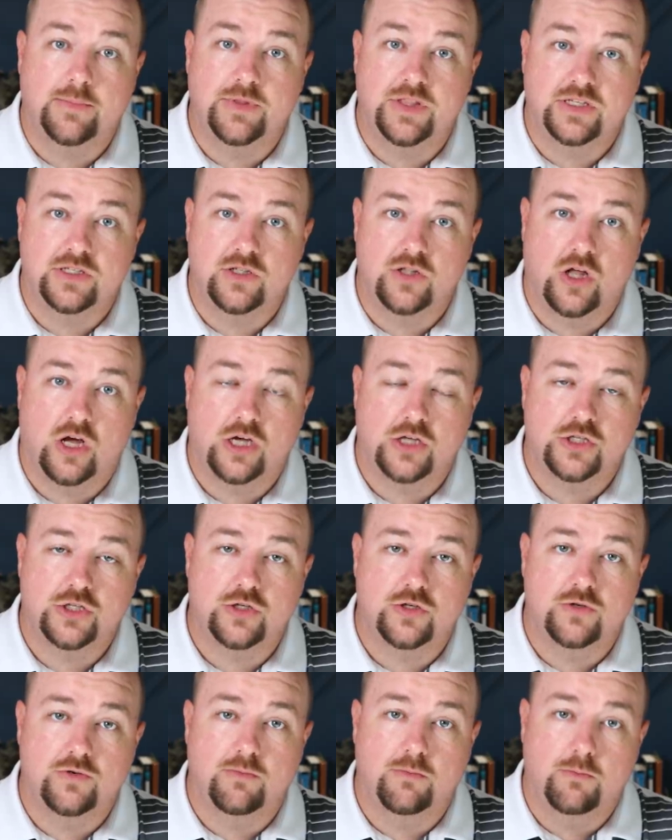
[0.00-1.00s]
this
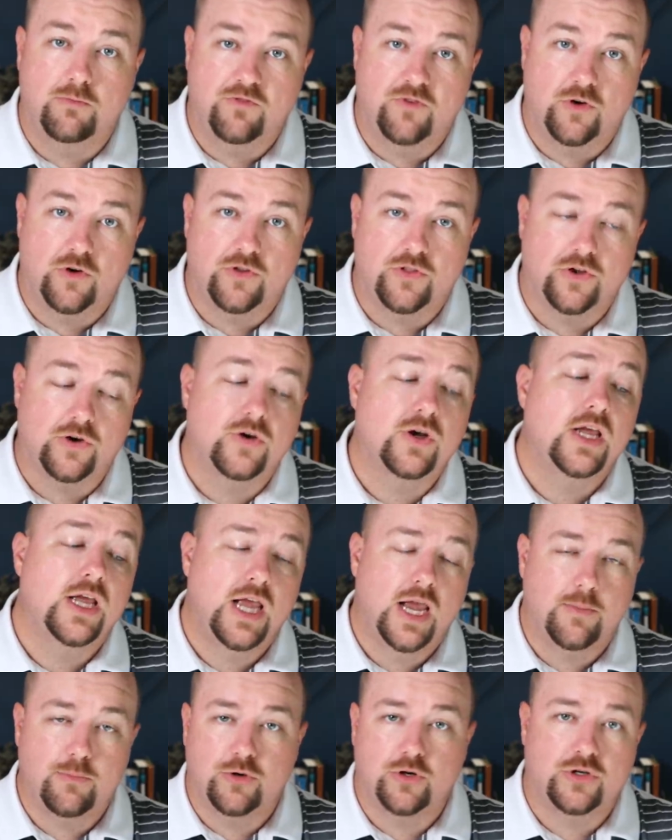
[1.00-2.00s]
lawsuit further,
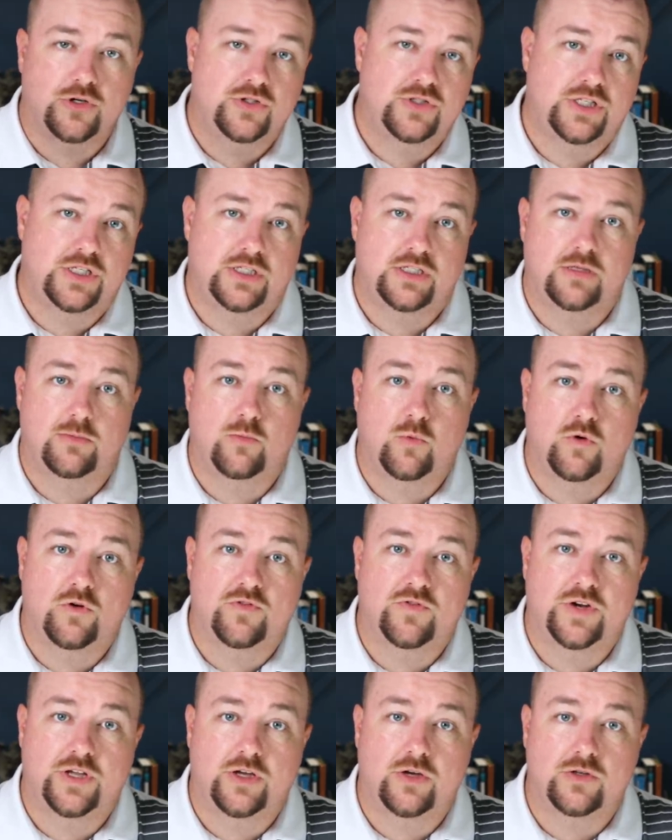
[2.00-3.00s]
and producing some more
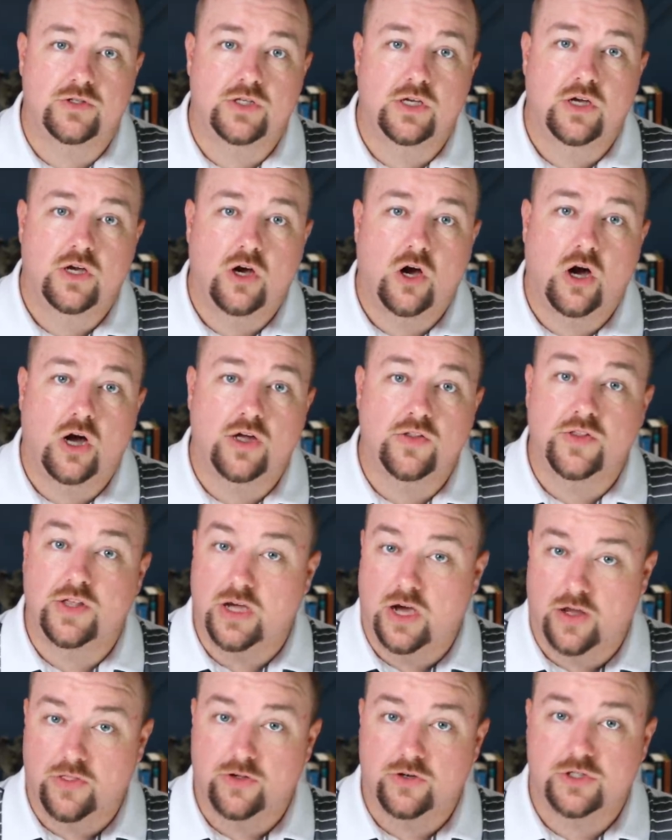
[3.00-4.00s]
videos on
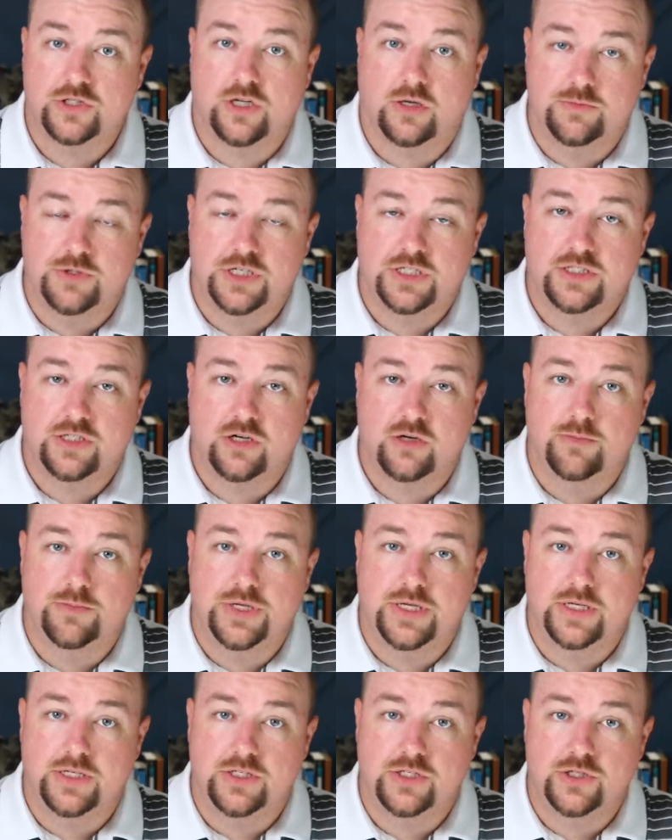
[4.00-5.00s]
the other subjects that are
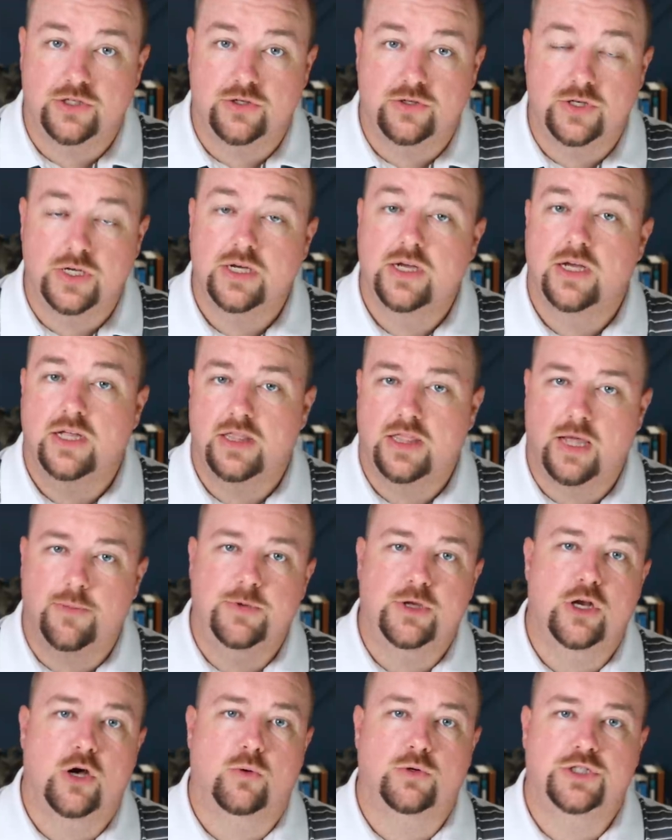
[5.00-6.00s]
being sued. Let
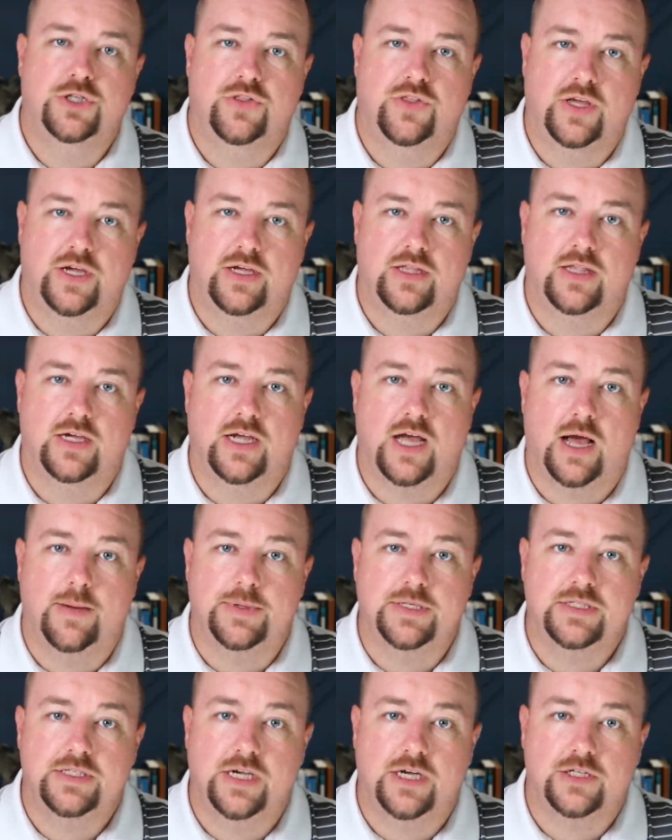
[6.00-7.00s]
me know what you think in the
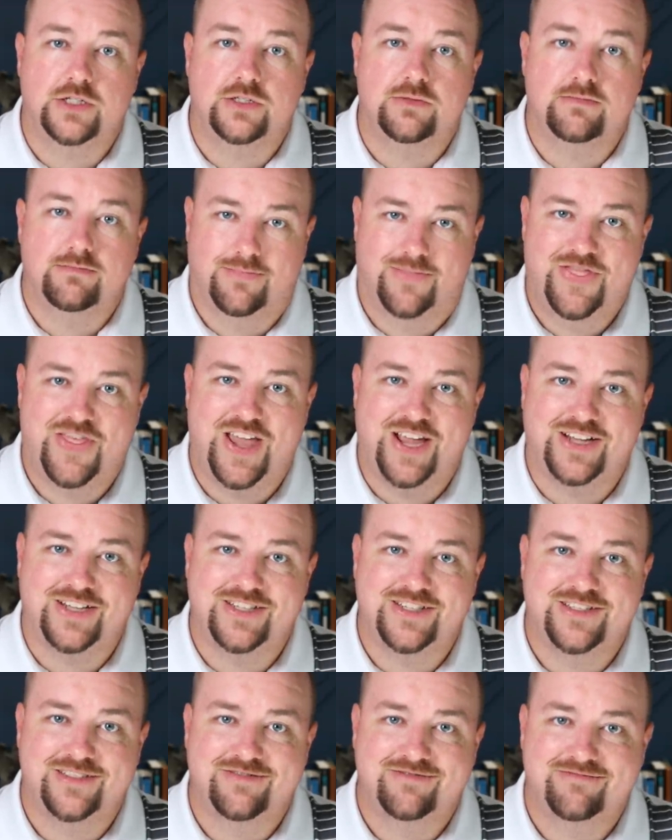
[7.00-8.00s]
comments section. Thanks.